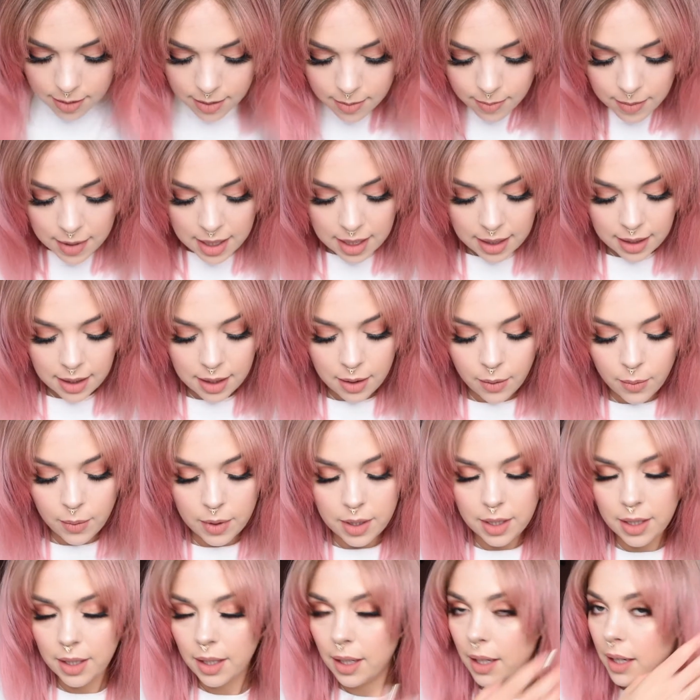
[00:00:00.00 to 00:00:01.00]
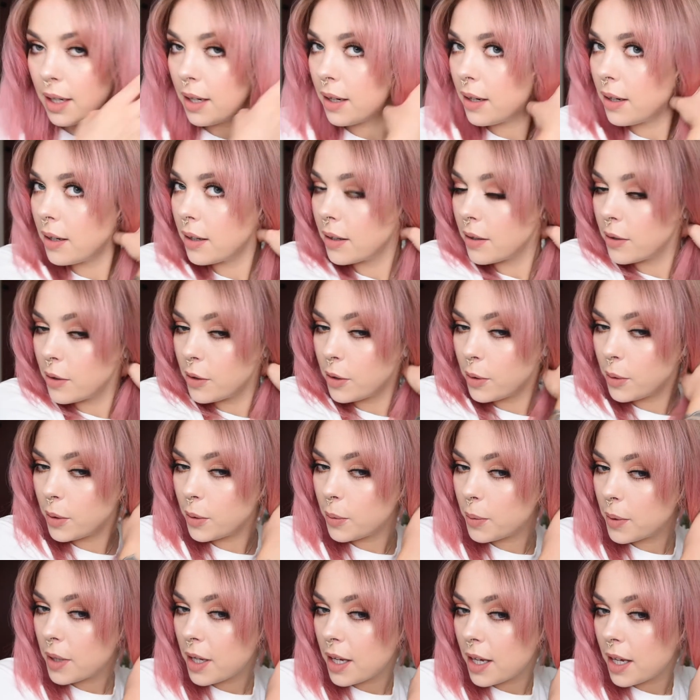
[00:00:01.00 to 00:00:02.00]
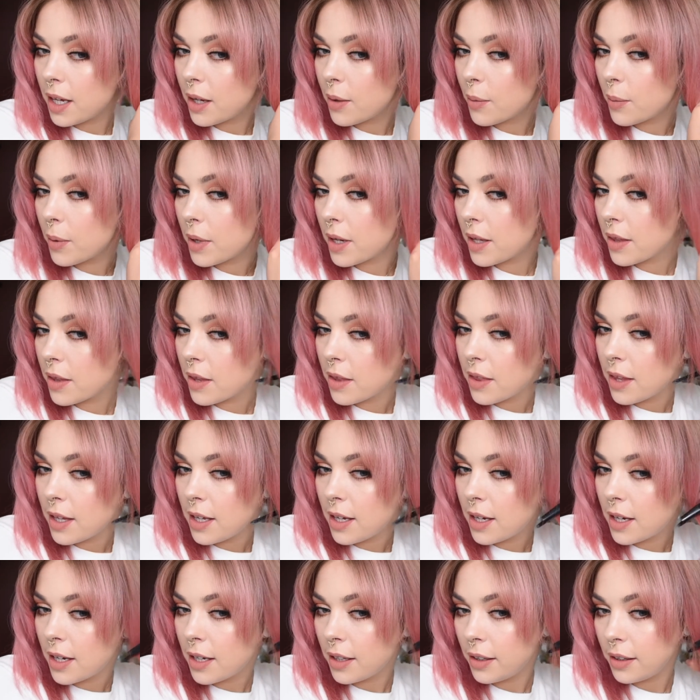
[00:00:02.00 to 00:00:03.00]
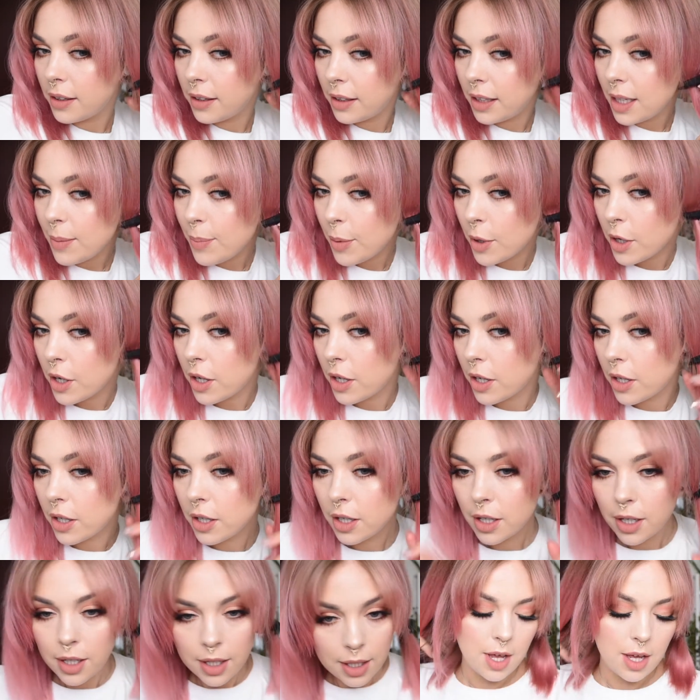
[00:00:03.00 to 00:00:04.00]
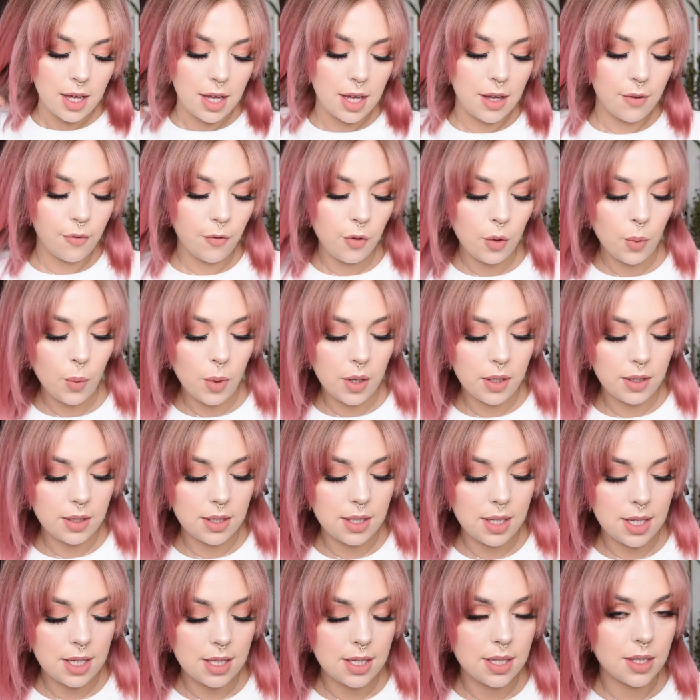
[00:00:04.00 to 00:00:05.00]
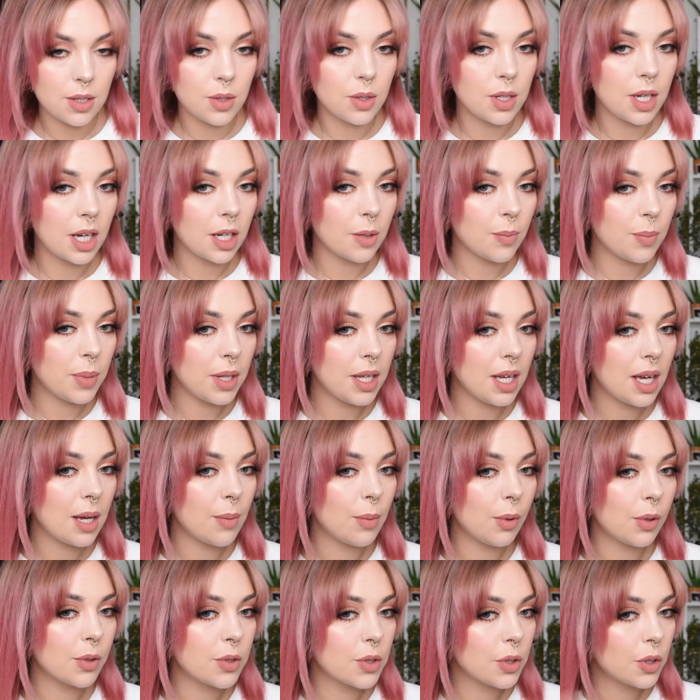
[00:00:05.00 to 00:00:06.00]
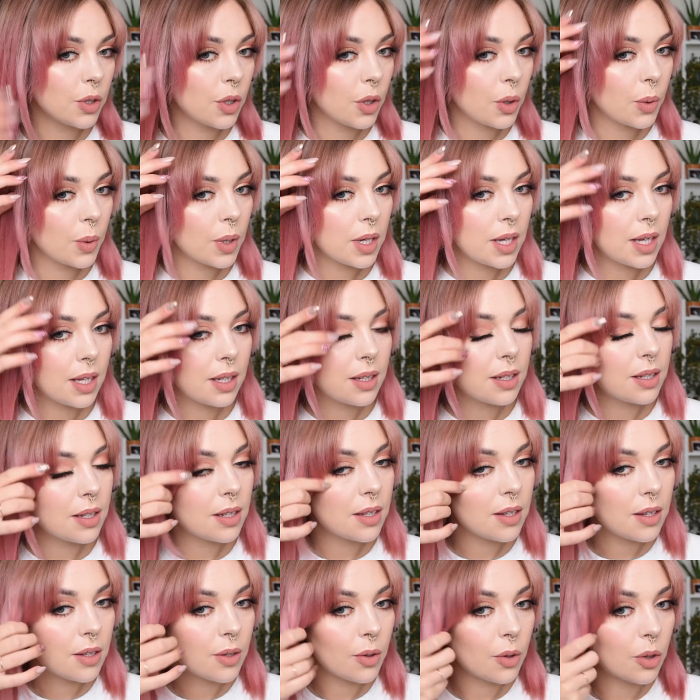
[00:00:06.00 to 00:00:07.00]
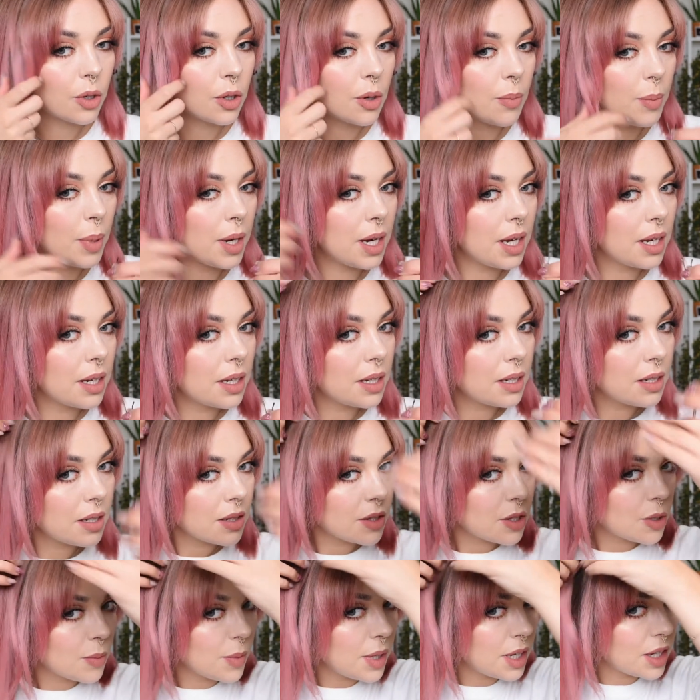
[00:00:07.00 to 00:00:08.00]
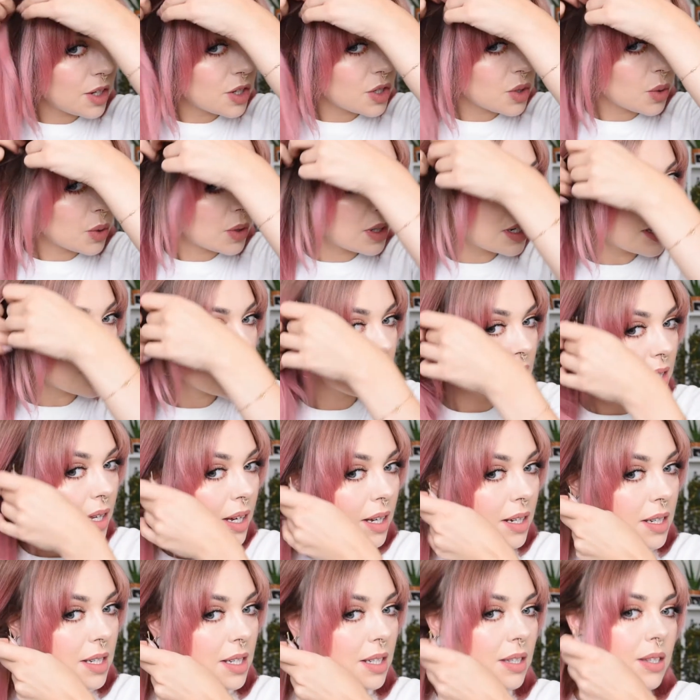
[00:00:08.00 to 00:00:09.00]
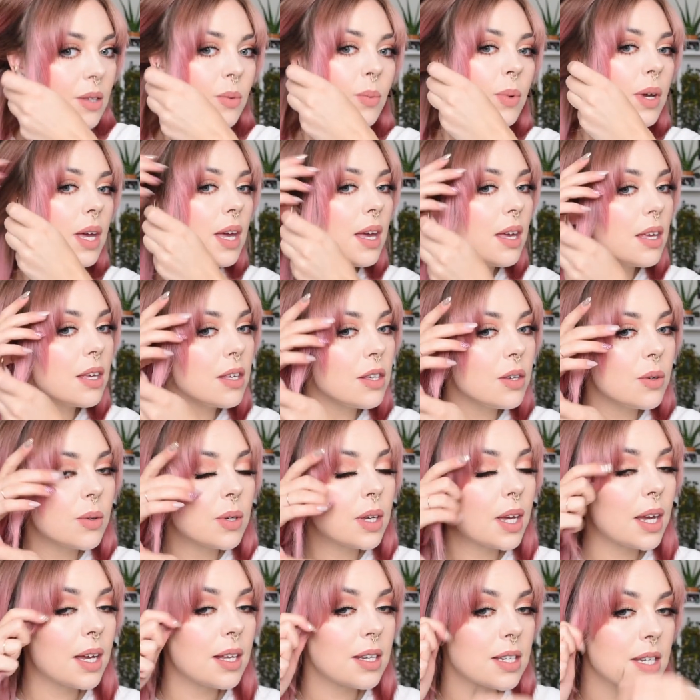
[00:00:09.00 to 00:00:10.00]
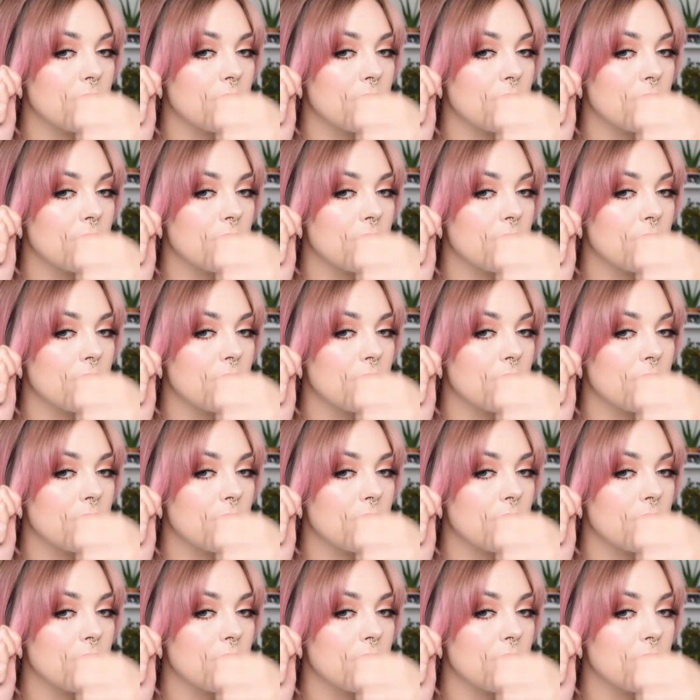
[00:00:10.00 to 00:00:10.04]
Making one here go away with the clipper. If you want this to not be able to go in your bun, to make sure it's not in the way, you can